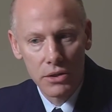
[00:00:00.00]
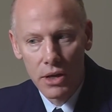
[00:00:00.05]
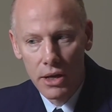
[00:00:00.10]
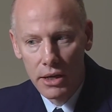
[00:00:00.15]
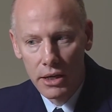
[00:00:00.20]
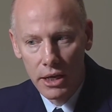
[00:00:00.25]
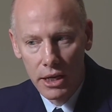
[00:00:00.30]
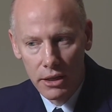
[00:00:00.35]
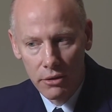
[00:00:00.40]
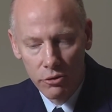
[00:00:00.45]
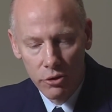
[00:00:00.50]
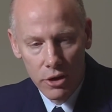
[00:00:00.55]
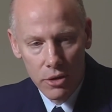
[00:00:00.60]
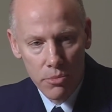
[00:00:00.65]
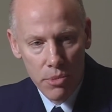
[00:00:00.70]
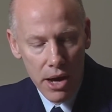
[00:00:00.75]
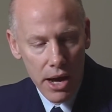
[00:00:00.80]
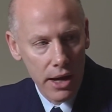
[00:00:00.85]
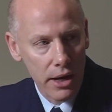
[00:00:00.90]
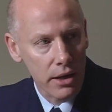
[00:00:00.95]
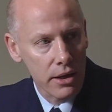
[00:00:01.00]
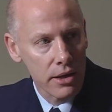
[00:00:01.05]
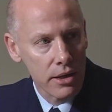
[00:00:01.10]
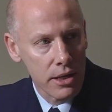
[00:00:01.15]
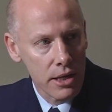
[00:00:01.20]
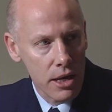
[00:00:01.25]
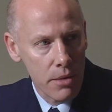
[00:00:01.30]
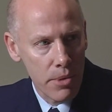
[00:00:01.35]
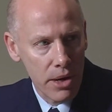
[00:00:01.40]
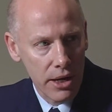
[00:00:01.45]
and getting feedback
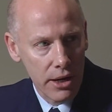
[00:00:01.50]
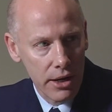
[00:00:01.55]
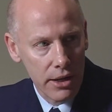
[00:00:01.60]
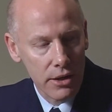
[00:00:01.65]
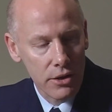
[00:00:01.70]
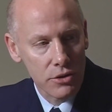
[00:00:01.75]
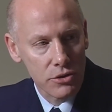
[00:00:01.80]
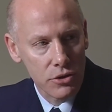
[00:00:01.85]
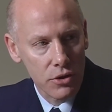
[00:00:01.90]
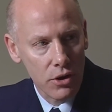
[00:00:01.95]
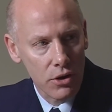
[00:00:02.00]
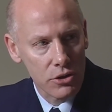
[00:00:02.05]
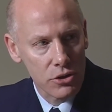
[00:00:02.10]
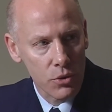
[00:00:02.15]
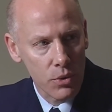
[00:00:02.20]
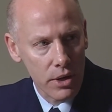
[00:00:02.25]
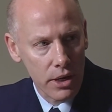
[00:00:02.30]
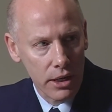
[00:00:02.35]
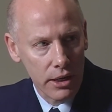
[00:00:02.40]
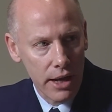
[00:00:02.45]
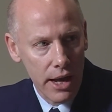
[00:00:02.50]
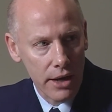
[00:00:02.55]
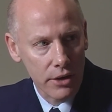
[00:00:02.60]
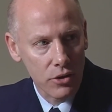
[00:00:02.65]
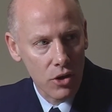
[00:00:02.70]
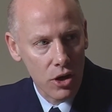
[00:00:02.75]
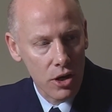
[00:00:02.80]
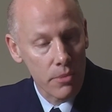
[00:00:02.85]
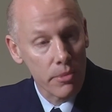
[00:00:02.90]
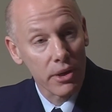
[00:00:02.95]
about any concerns so we can
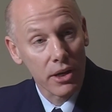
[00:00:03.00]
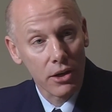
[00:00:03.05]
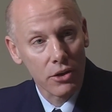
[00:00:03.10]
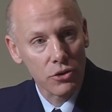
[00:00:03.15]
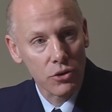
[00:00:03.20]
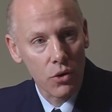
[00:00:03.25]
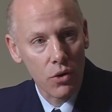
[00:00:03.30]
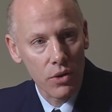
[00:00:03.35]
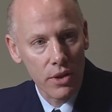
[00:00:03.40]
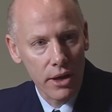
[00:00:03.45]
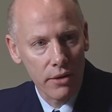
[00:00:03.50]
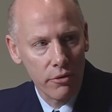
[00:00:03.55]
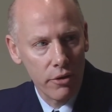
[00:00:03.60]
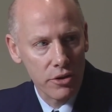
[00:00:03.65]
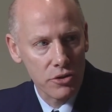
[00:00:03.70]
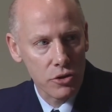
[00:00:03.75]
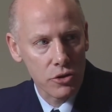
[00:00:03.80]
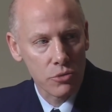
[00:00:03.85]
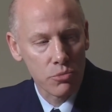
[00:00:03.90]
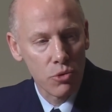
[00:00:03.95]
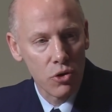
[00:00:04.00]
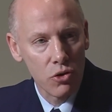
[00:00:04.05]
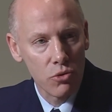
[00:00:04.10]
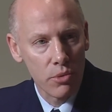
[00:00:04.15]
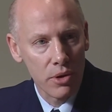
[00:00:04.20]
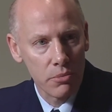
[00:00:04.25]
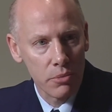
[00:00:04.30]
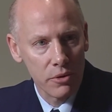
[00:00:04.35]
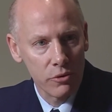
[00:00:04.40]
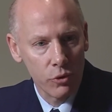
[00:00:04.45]
act on them and control that vessel's
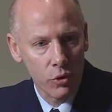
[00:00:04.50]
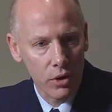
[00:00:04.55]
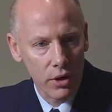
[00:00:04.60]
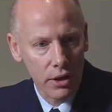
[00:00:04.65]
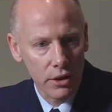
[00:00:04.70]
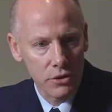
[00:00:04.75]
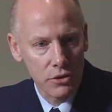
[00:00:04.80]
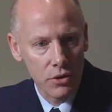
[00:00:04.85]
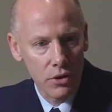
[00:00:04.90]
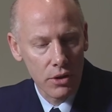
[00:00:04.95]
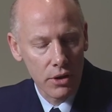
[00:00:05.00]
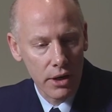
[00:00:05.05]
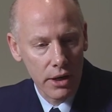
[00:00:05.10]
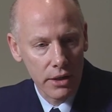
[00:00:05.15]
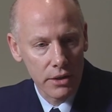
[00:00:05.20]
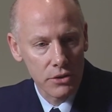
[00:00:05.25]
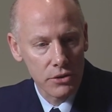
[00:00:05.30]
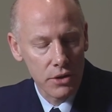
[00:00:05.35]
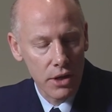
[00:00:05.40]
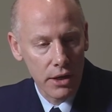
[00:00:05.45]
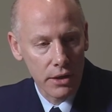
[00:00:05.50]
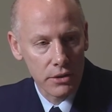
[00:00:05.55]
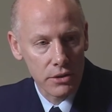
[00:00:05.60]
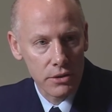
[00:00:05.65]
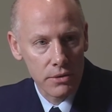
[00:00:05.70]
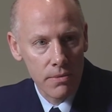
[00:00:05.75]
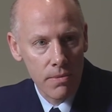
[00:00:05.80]
movement before it gets to the United States.